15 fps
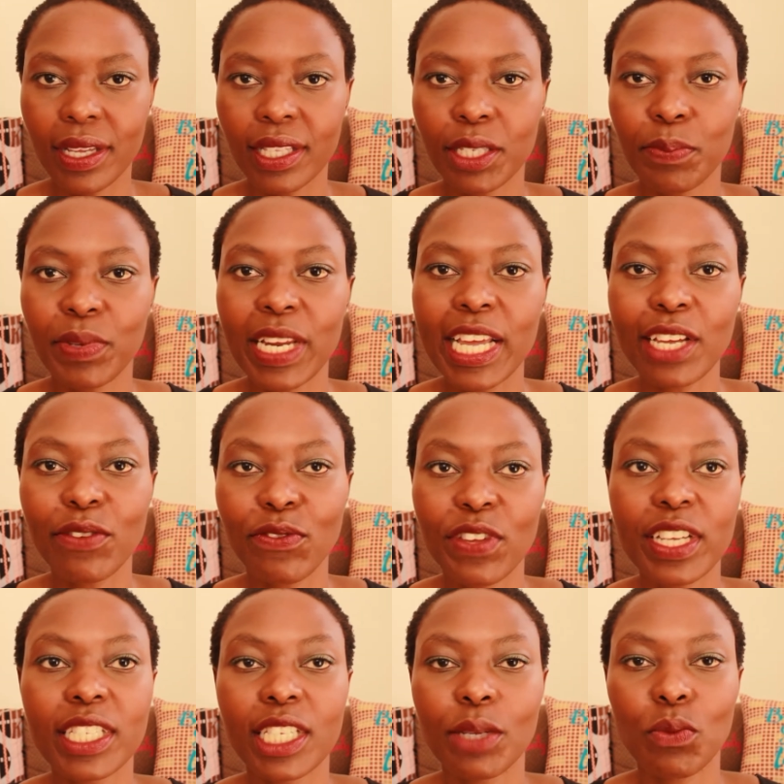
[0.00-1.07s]
it's playing
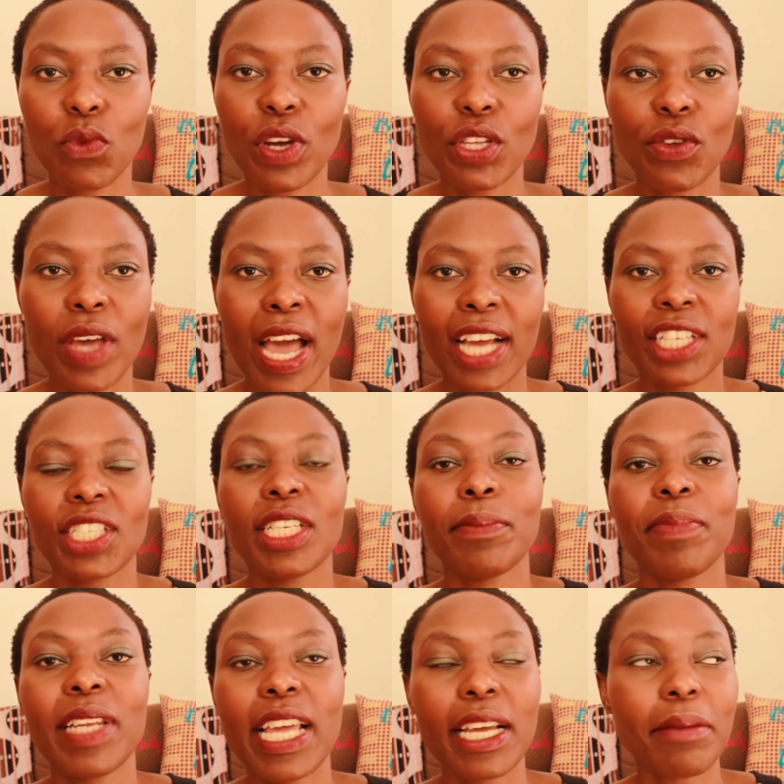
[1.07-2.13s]
victim when you're actually
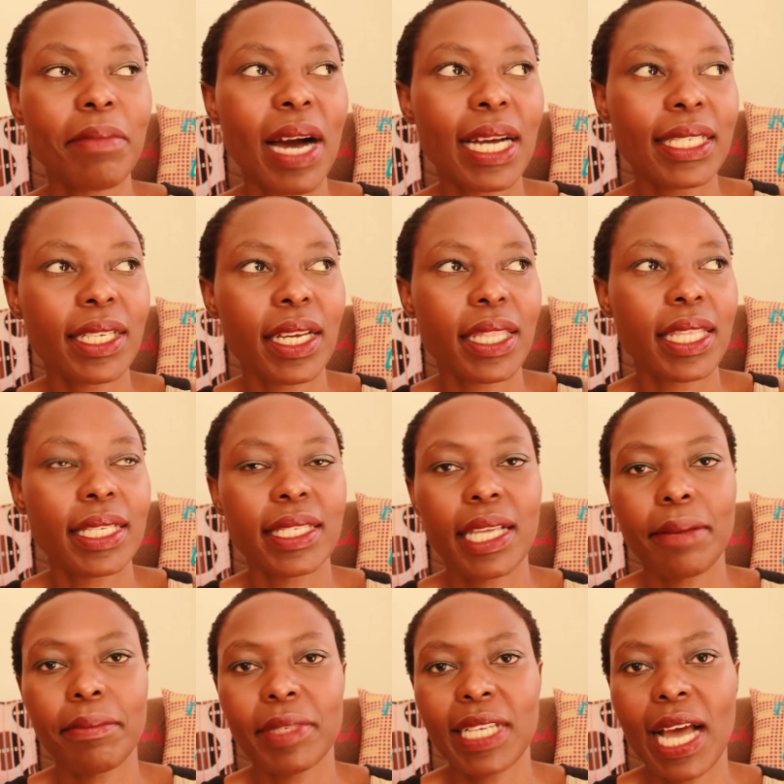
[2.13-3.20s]
playing martyr at the
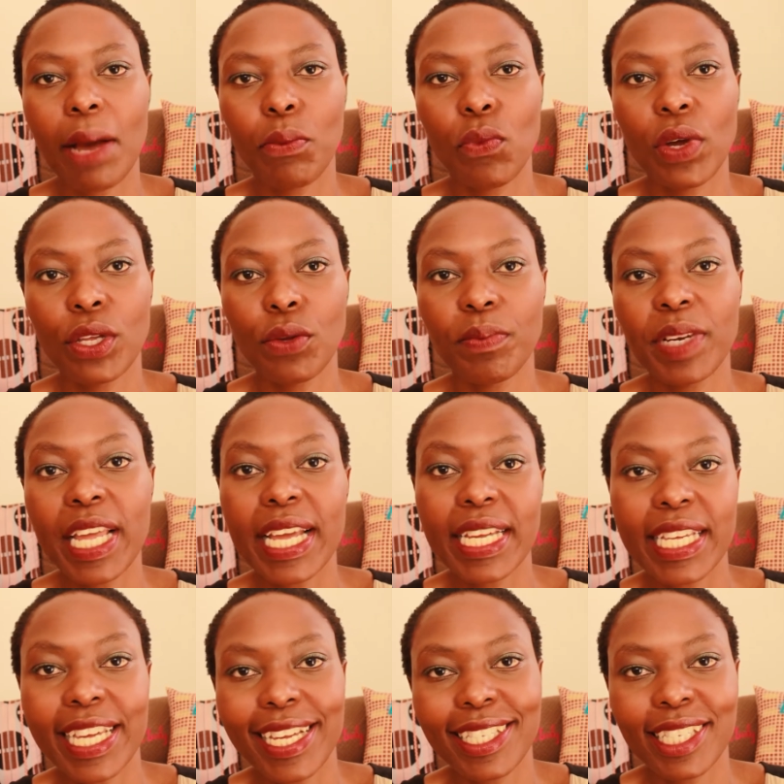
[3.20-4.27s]
same time, when you're playing
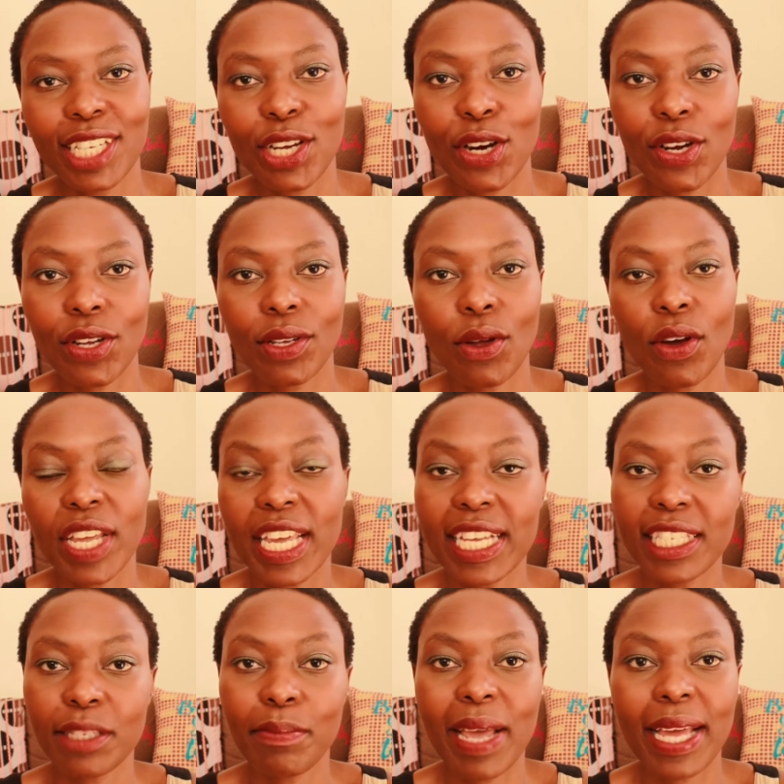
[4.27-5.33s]
yes girl or
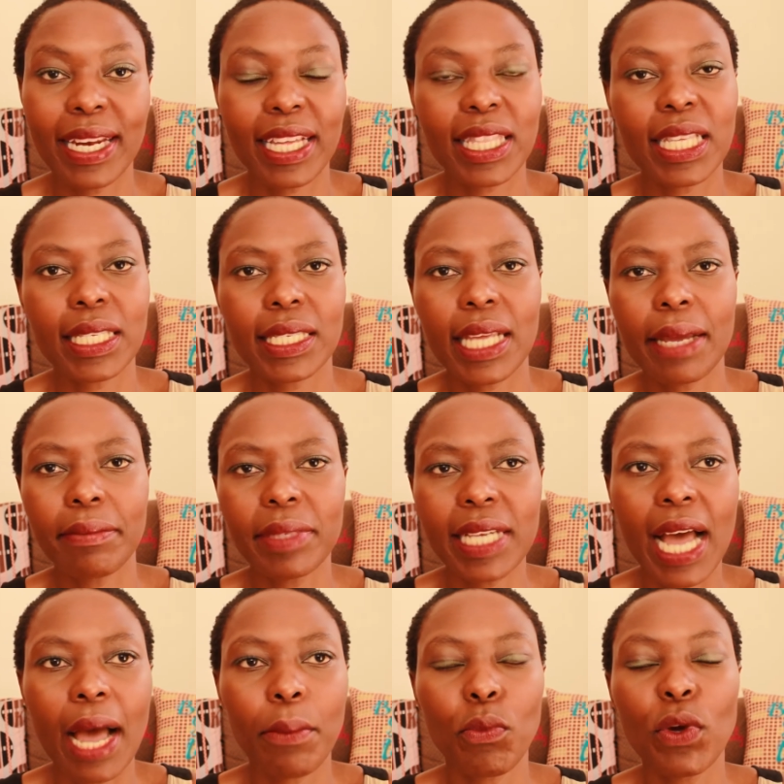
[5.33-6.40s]
yes man at the same
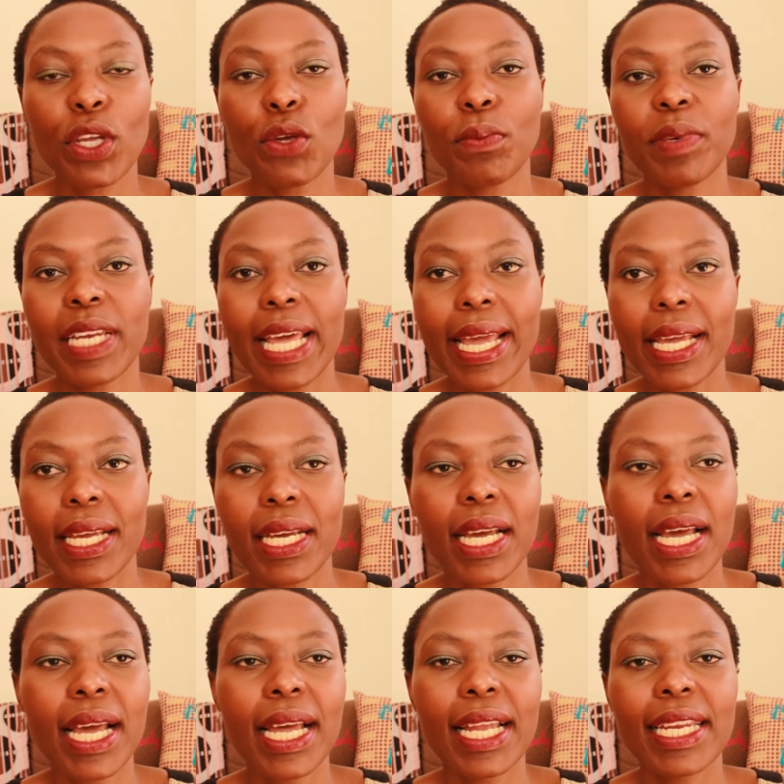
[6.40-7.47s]
time, when you're playing
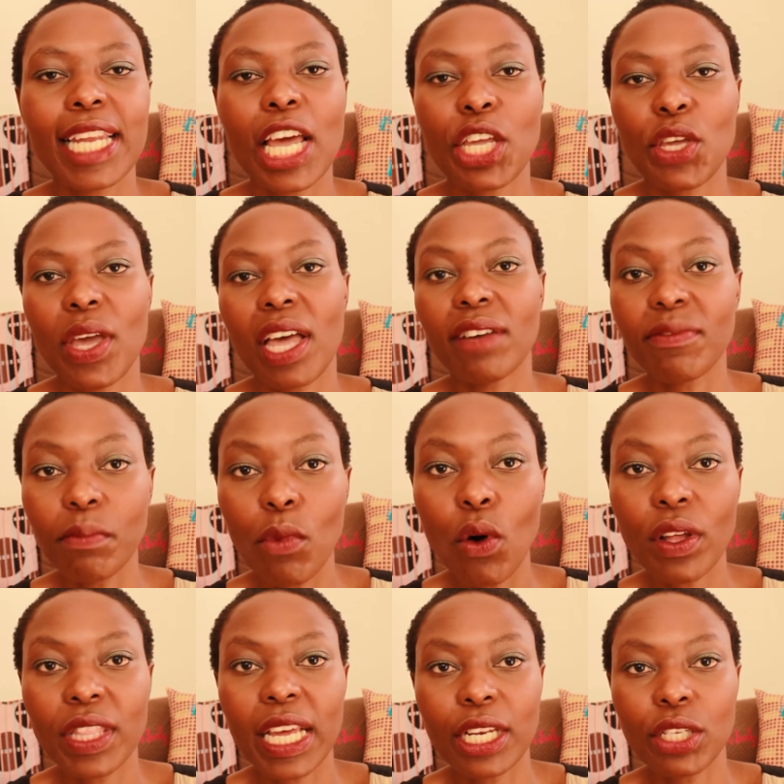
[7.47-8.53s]
like you have
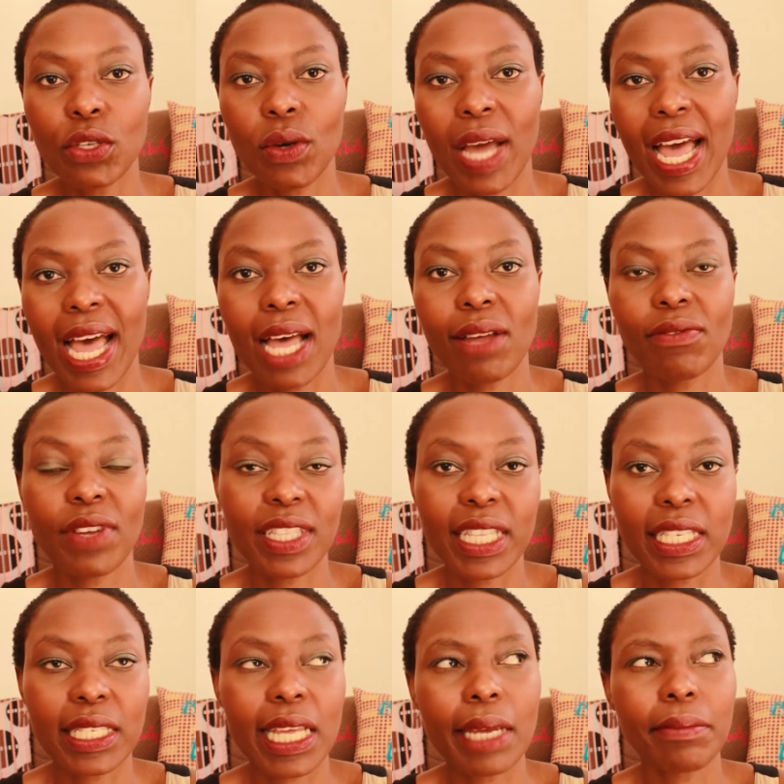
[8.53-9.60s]
more than you have at the
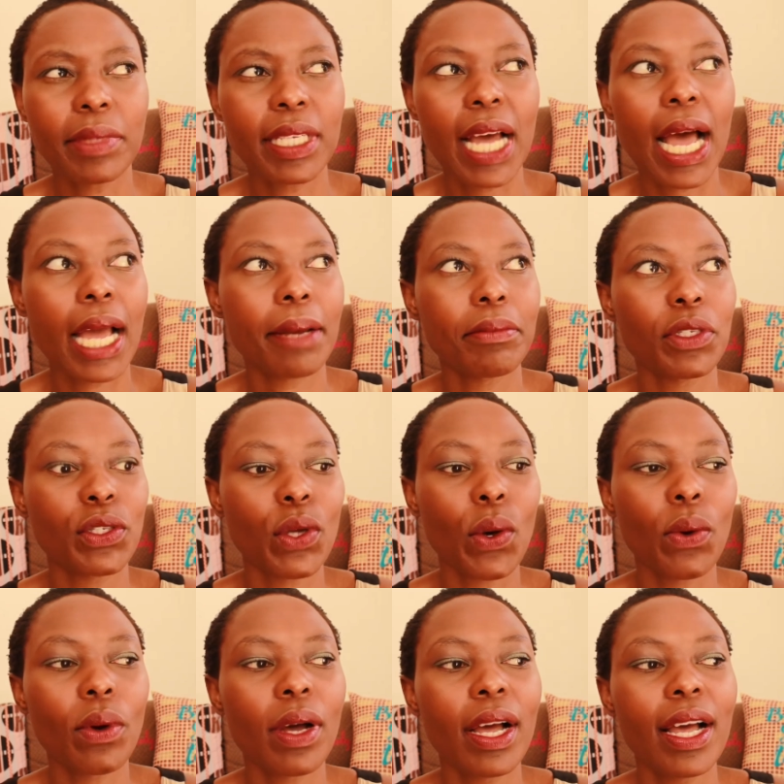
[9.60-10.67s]
same time.
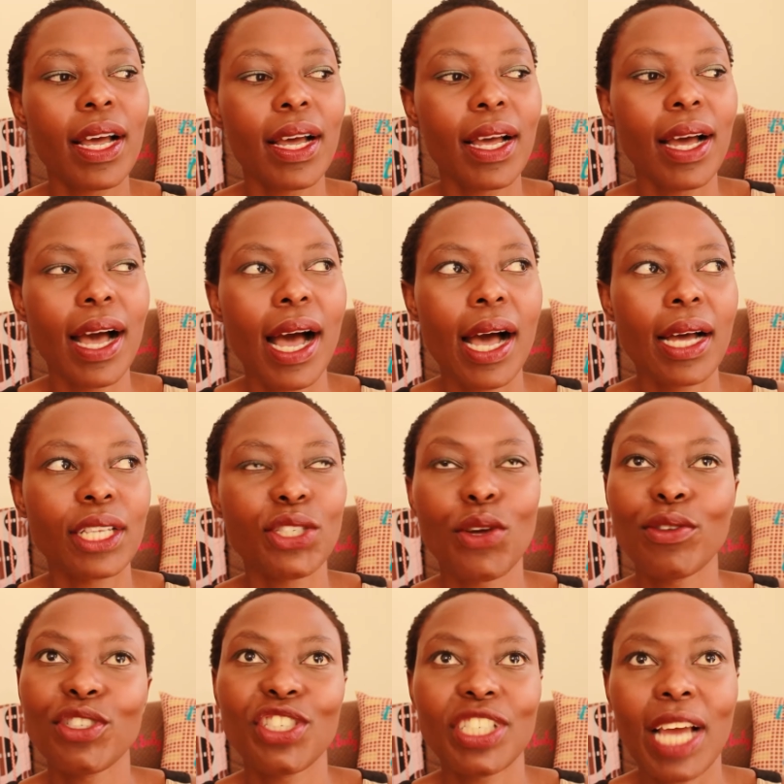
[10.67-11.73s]
So uh,
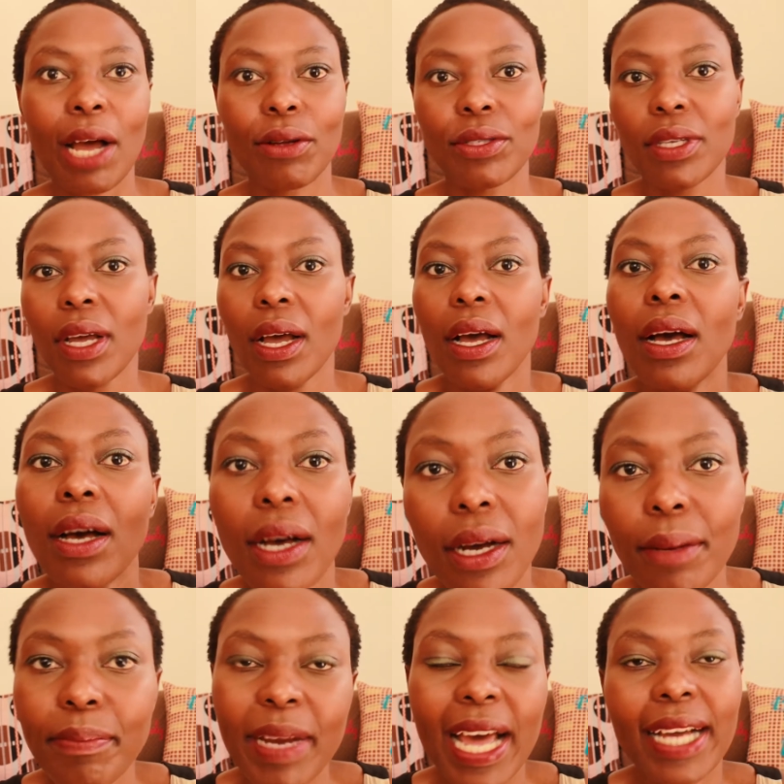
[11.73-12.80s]
don't shout,
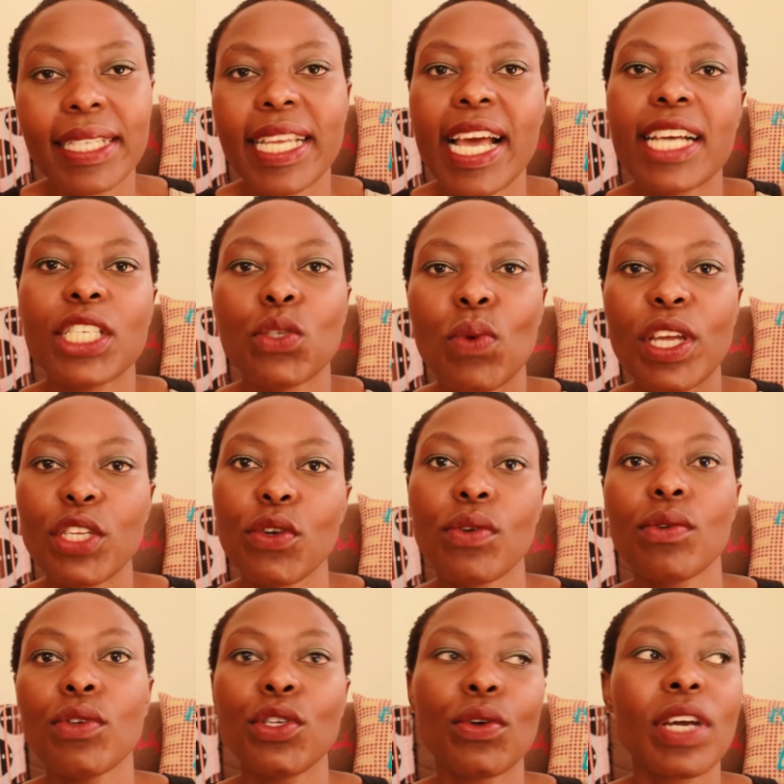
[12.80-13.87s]
oh, black tax when
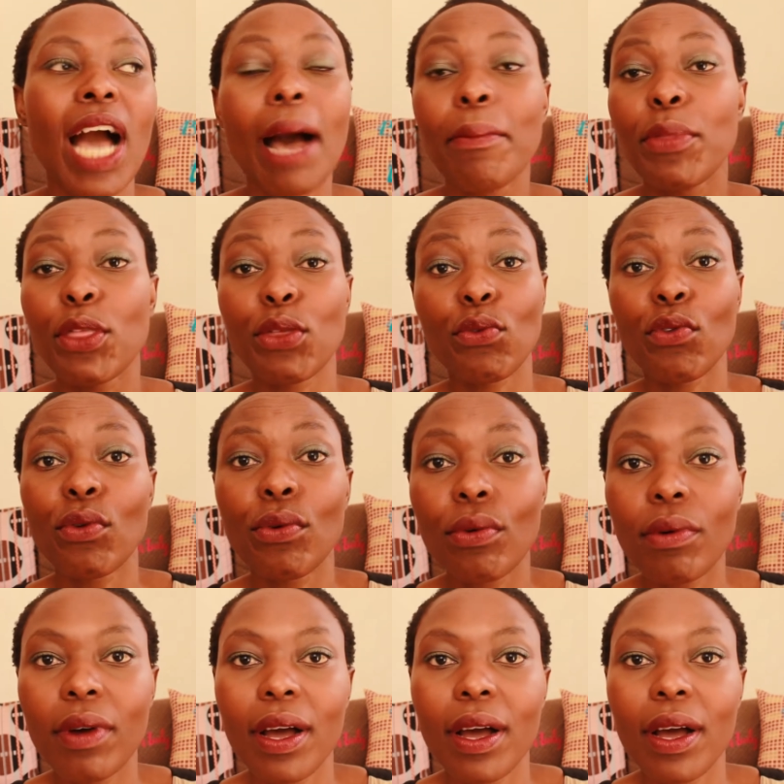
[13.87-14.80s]
you, you come through